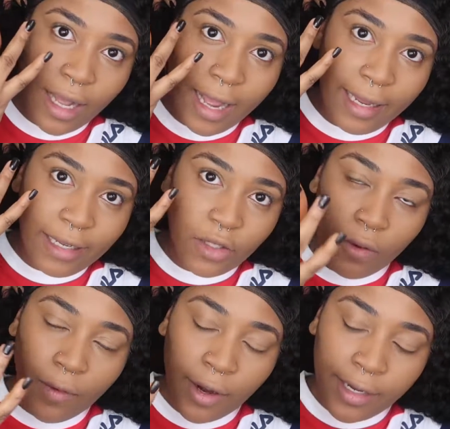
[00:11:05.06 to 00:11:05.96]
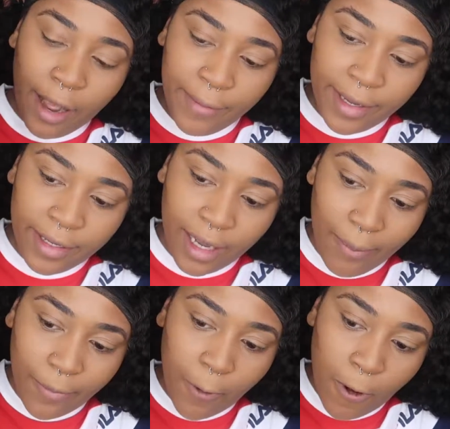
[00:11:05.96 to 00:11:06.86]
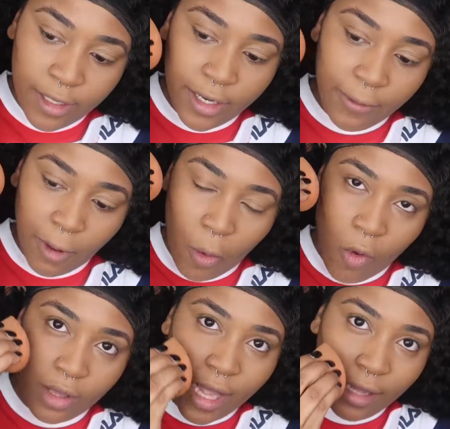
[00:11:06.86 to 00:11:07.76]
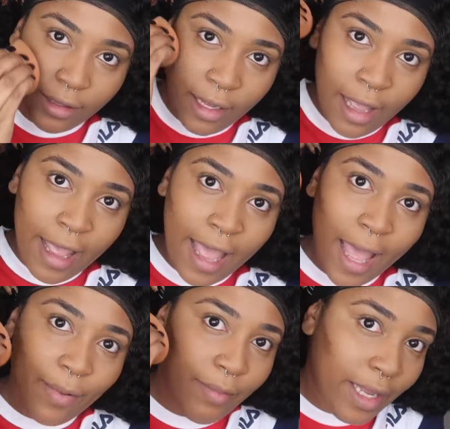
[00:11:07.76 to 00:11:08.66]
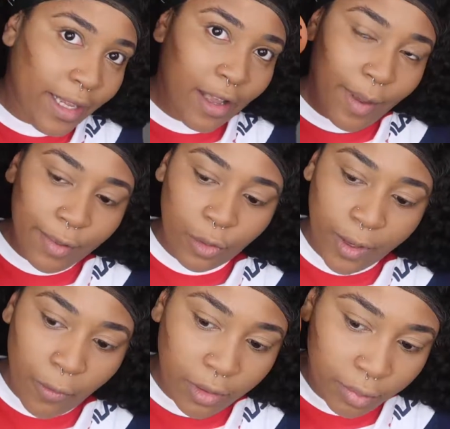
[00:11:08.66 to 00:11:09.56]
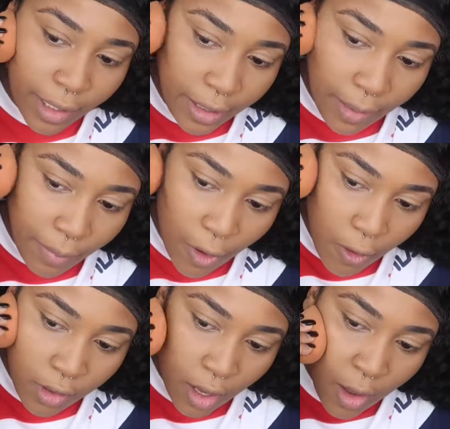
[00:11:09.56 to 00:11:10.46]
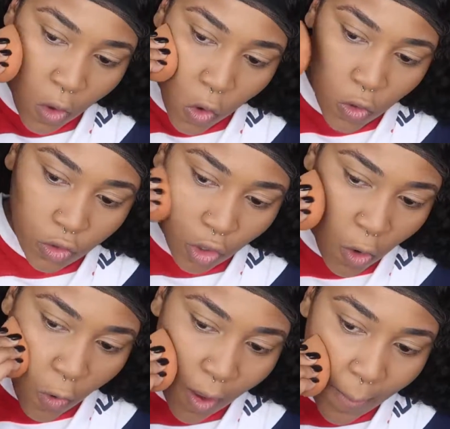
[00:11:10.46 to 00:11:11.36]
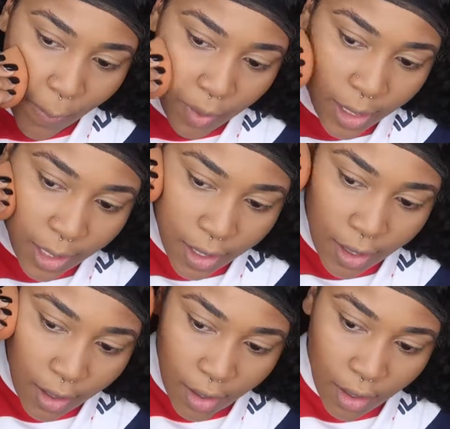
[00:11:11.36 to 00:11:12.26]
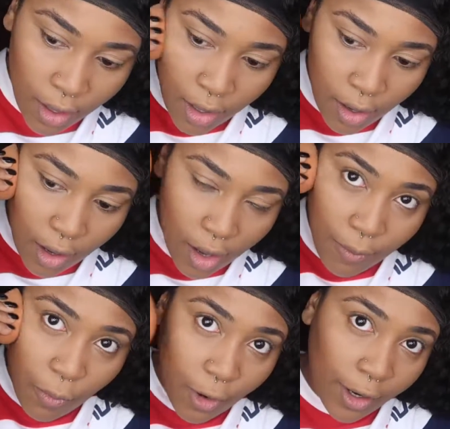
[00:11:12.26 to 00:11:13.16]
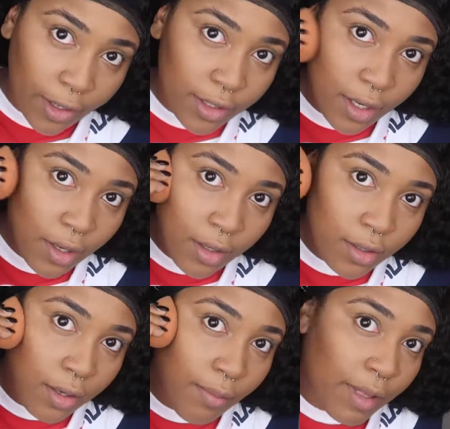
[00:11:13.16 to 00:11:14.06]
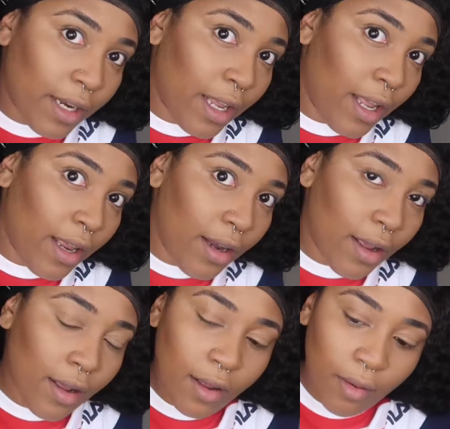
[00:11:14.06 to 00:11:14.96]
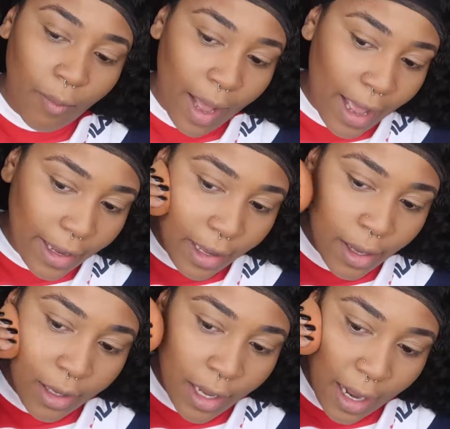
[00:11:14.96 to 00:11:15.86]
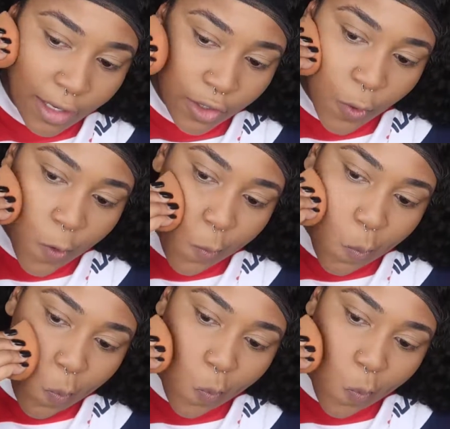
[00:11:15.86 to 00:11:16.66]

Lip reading: highlight so far down, because I want that happy medium in between with blending both. So I blend upwards to blend in my contour.